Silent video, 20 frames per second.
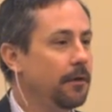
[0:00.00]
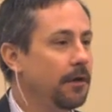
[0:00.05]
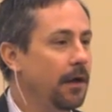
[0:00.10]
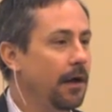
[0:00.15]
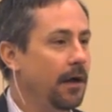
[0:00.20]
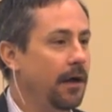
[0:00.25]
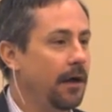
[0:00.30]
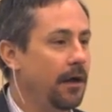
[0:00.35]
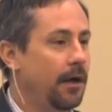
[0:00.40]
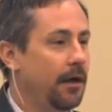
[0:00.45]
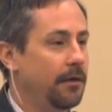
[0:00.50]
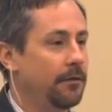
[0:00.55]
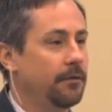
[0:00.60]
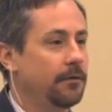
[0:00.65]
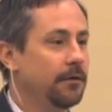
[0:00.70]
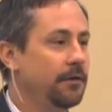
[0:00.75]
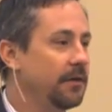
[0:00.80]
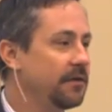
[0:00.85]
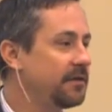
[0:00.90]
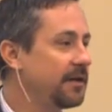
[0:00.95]

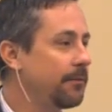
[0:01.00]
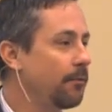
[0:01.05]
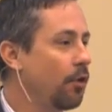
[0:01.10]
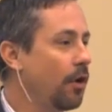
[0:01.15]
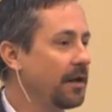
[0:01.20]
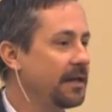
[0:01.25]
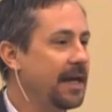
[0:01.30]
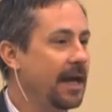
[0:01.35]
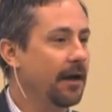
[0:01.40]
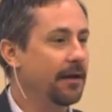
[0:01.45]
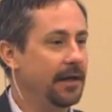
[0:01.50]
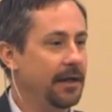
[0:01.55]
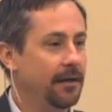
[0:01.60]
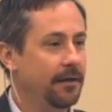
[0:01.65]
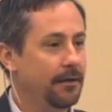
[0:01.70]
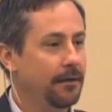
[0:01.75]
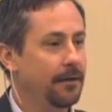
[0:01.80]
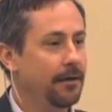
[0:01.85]
uh, the Cimarron County.